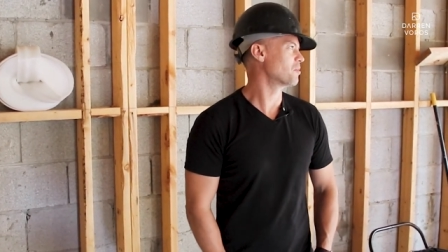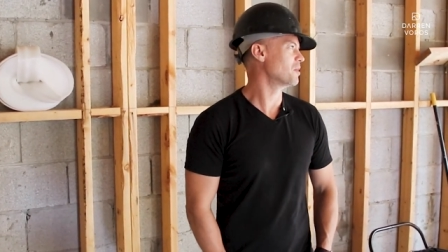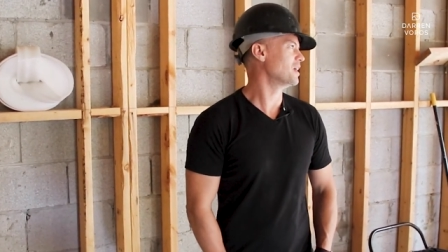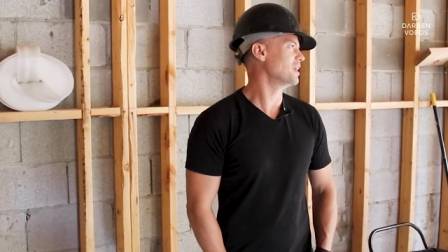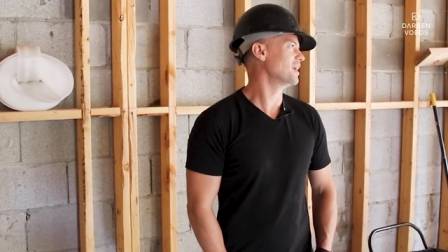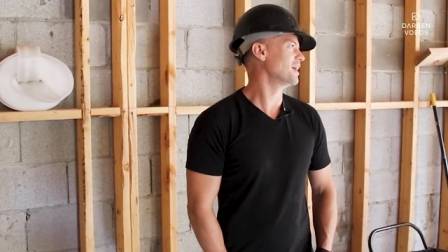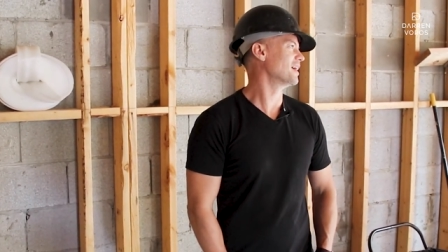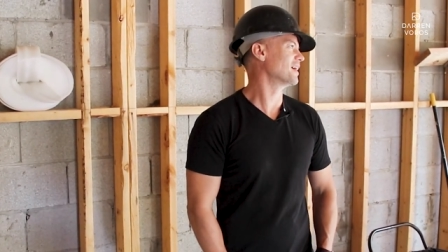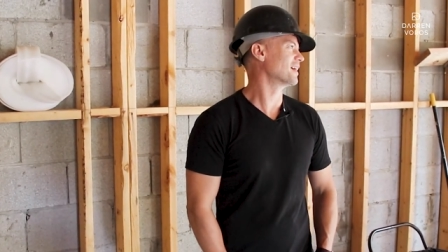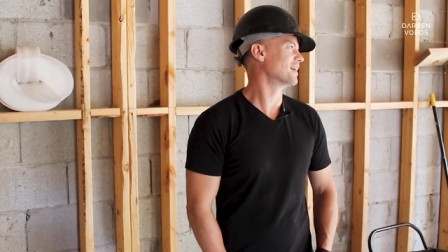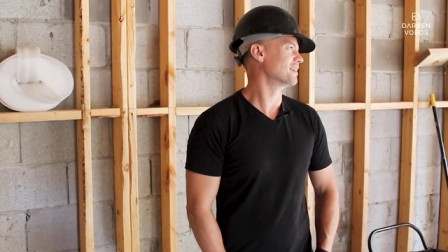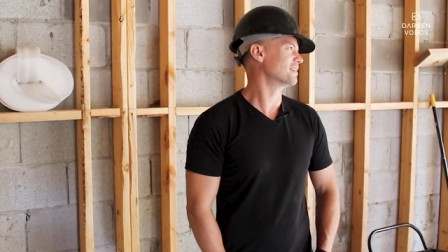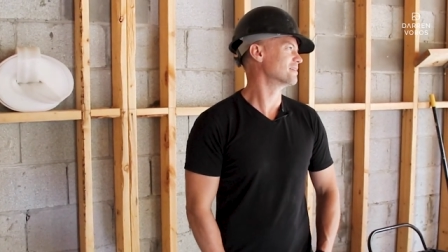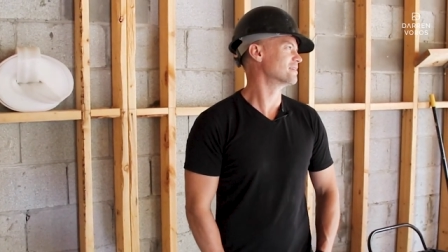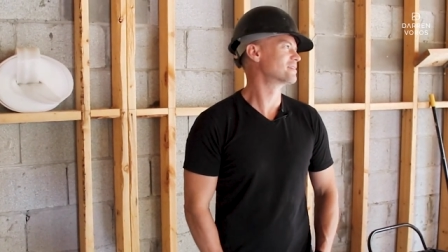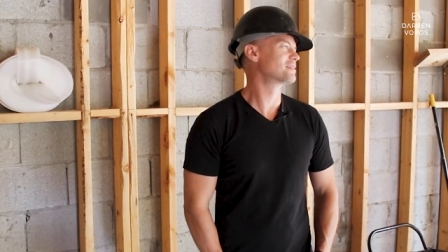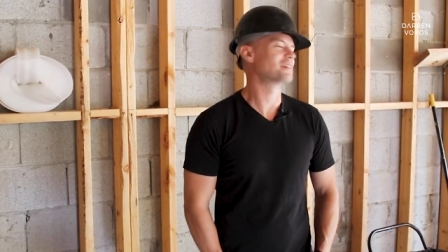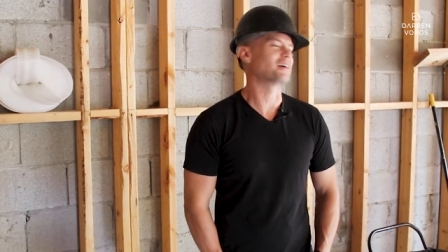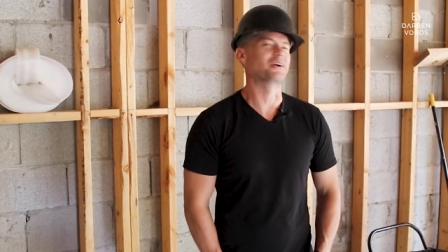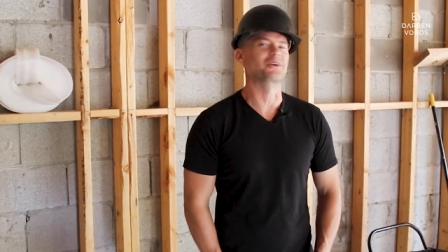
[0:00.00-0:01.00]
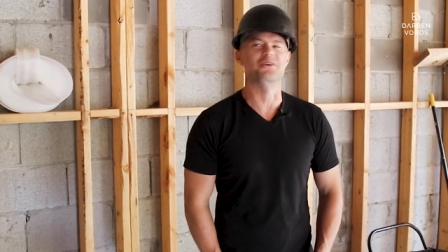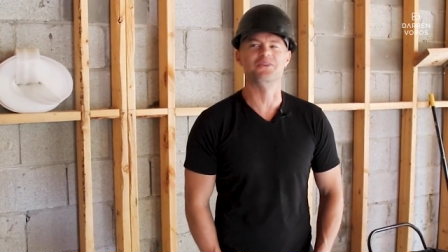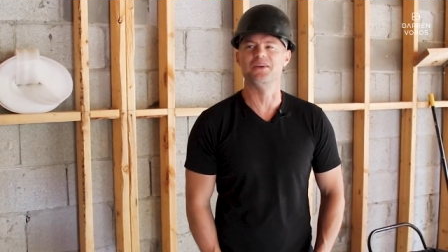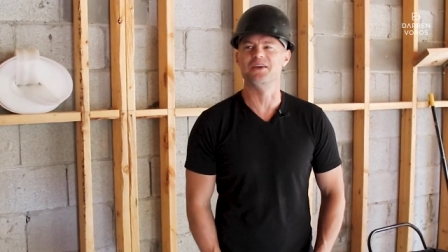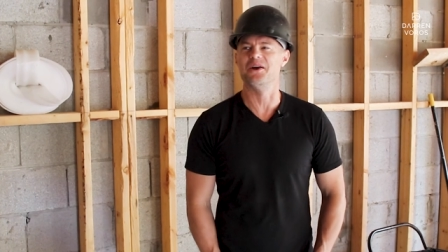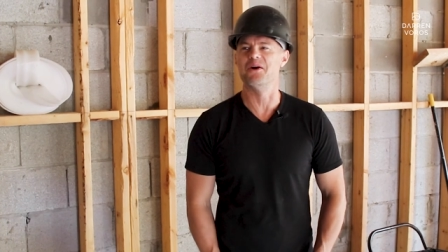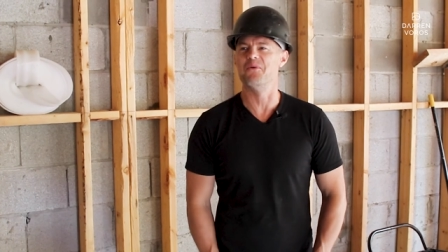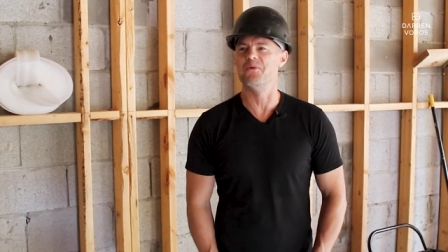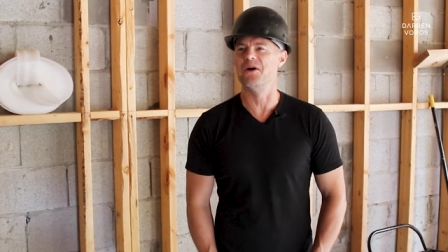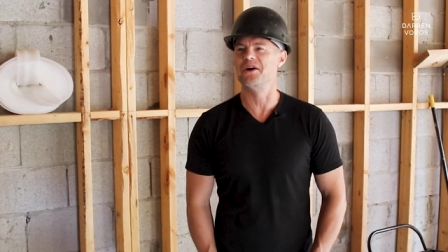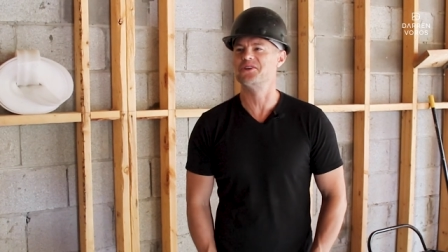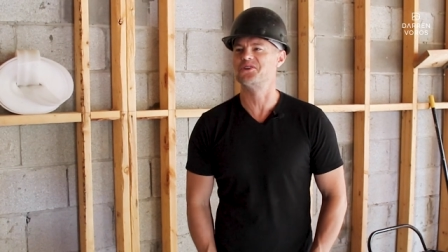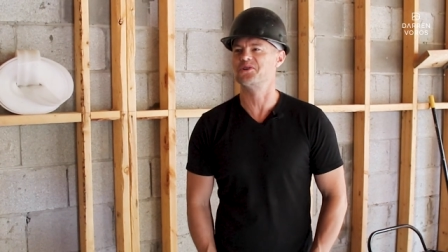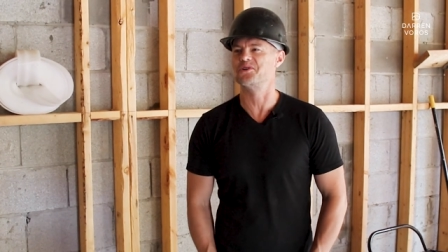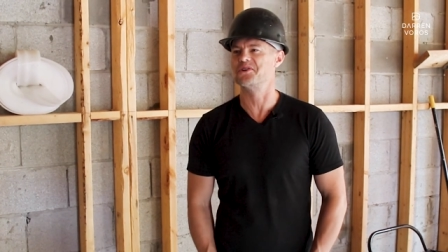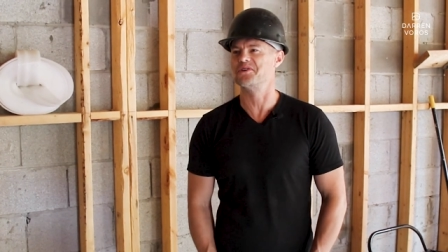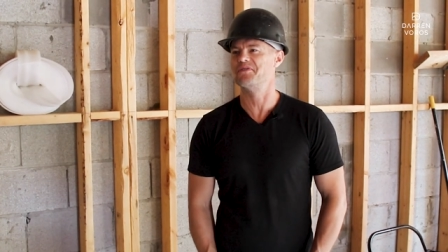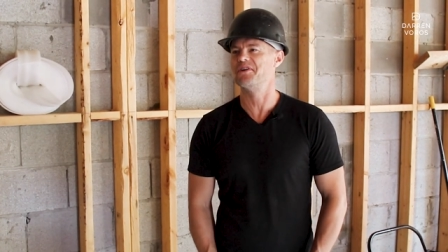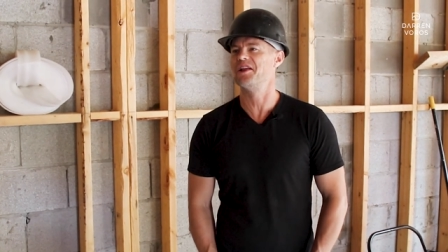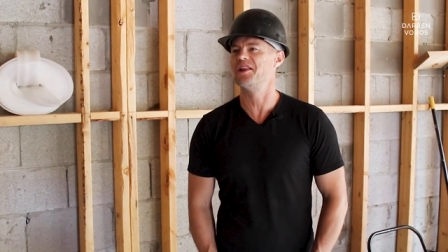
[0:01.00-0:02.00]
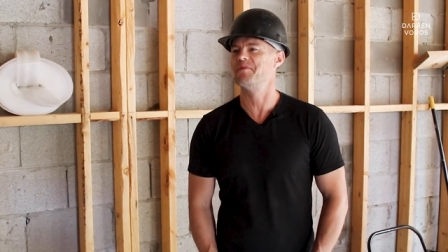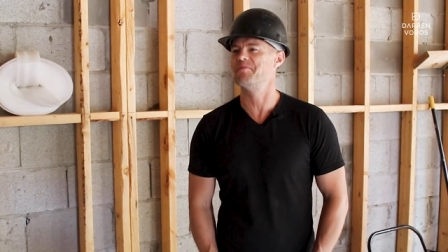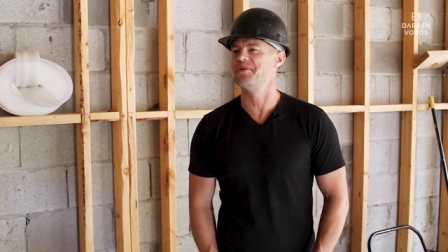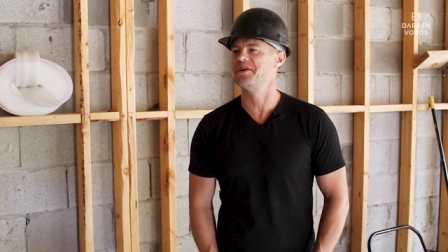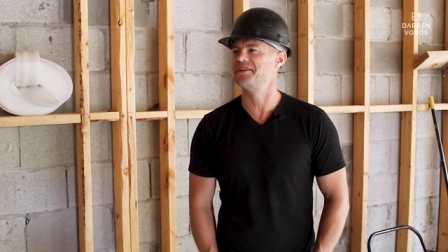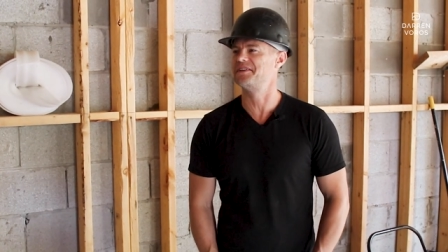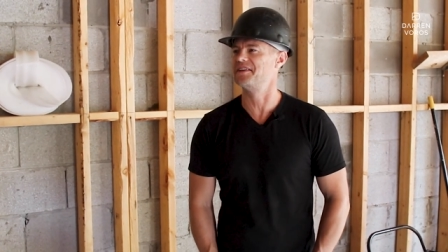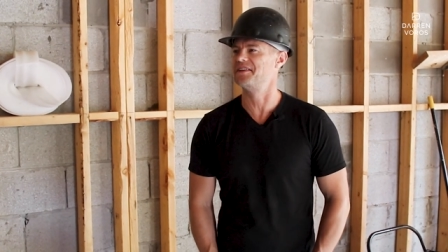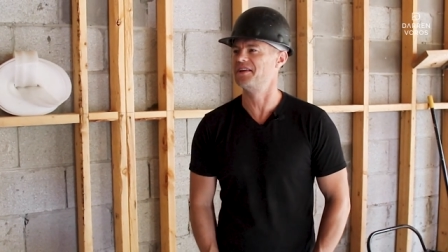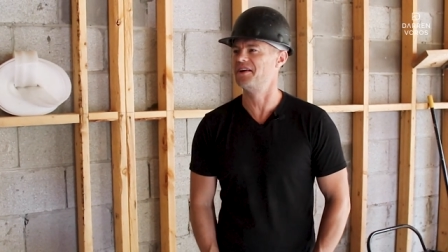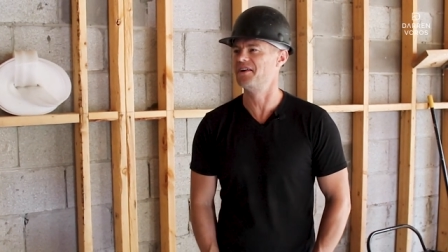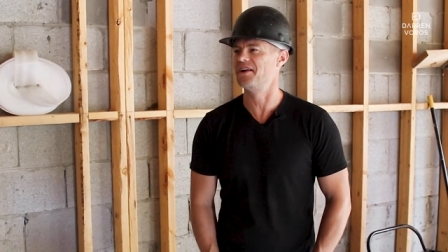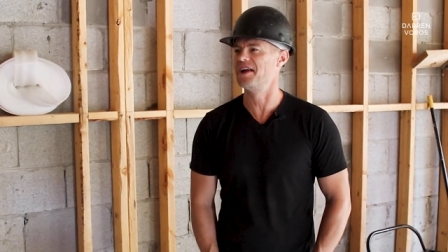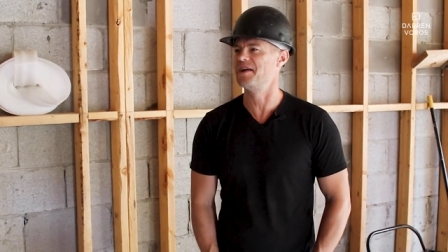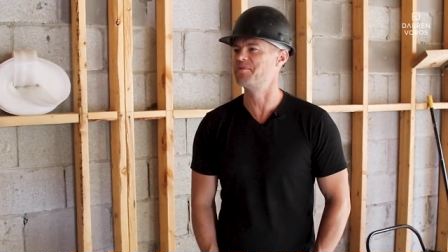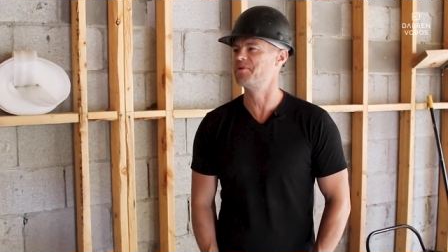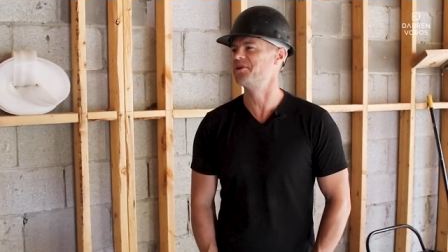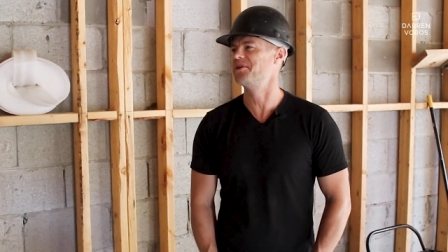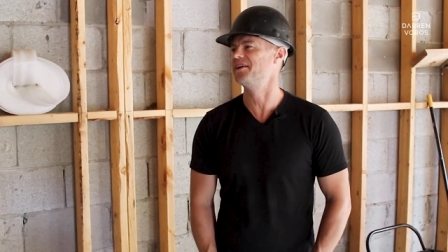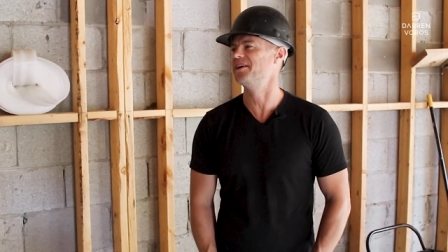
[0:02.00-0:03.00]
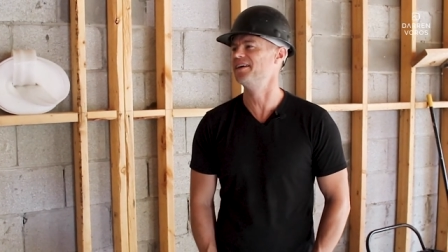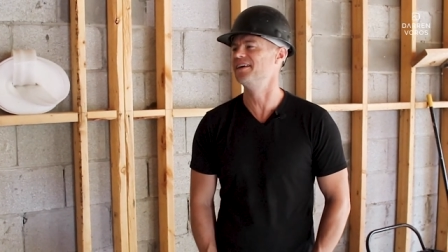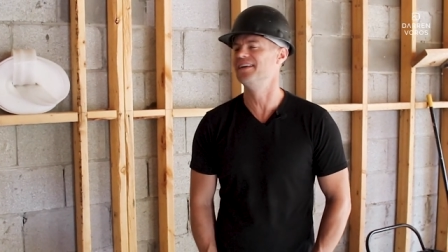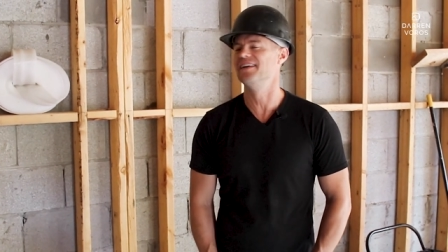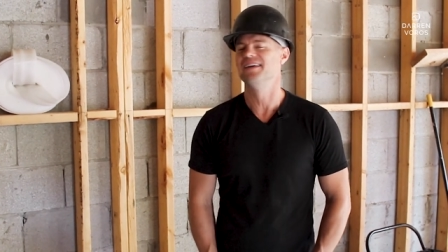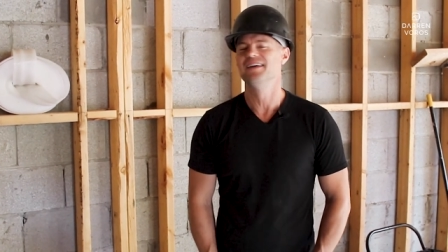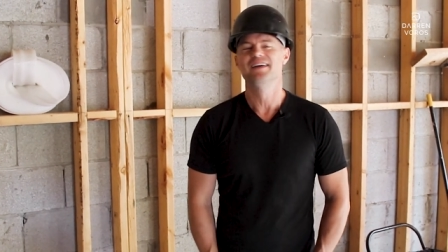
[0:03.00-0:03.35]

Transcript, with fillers: meeting and tell you they don't want your development in their neighborhood